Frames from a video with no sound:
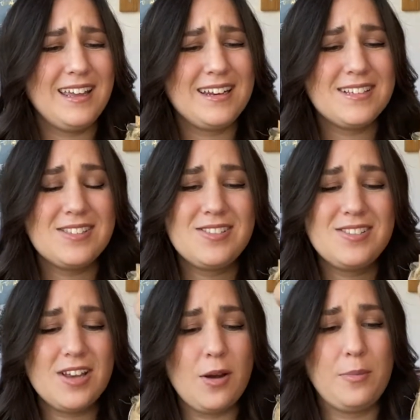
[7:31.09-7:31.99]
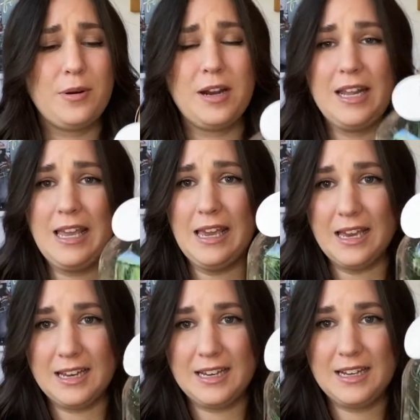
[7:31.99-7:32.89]
It is so pretty.
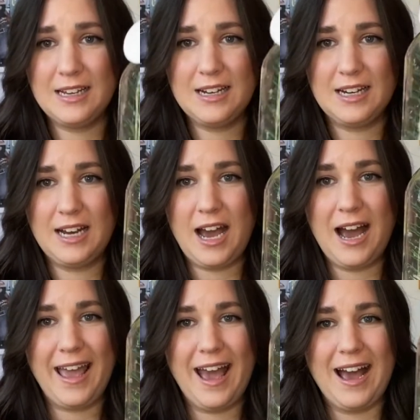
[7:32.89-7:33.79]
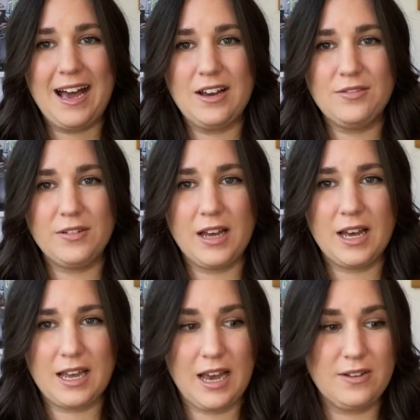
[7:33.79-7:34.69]
I have
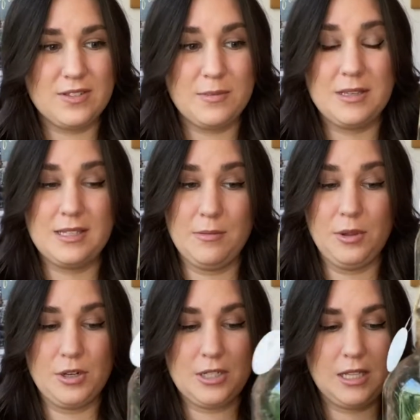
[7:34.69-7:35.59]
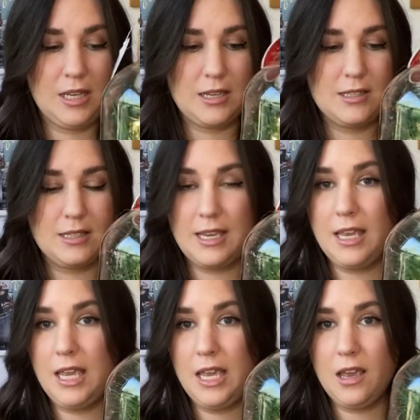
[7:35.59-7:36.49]
a kind of something similar to this
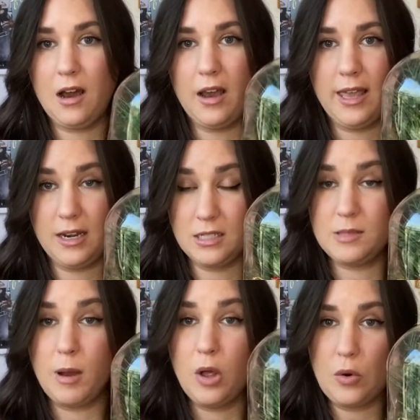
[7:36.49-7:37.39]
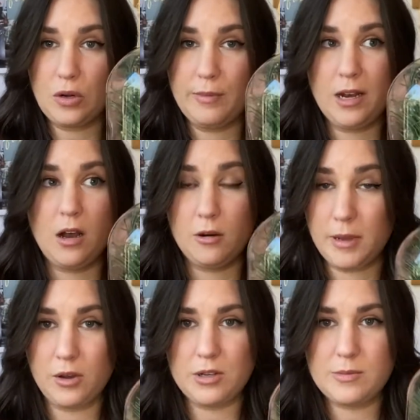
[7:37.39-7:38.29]
in a small ornament on
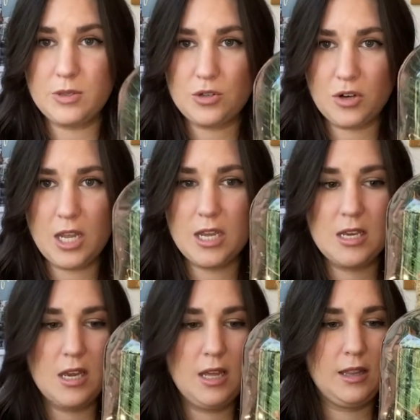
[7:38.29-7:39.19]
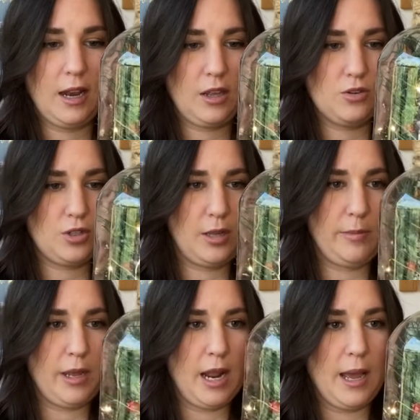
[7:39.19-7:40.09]
my Christmas tree that I usually
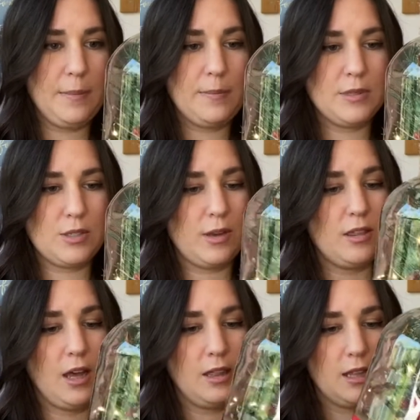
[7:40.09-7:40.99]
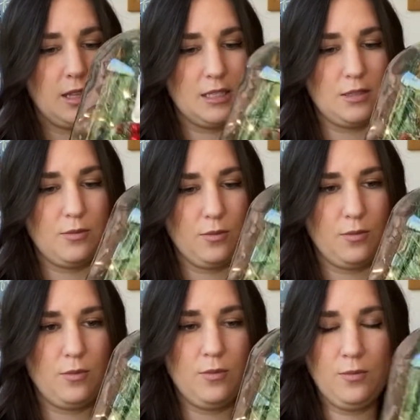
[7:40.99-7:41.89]
put up. So I thought that this
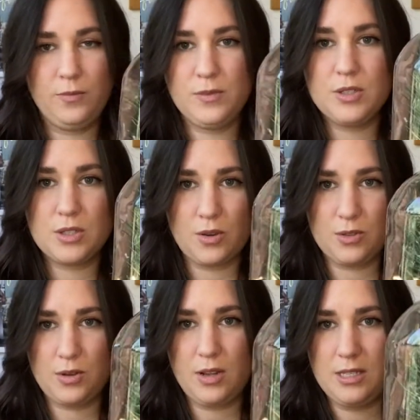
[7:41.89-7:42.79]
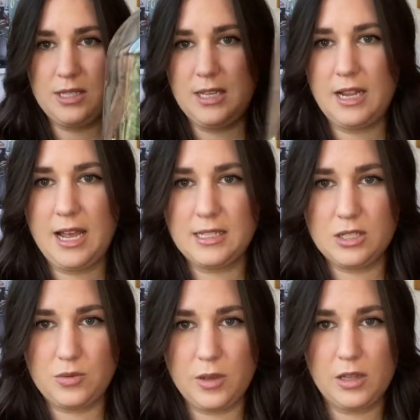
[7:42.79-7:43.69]
just goes so nicely, and it has the
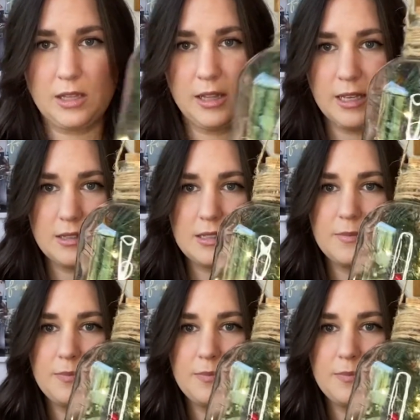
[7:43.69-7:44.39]
twinkling lights.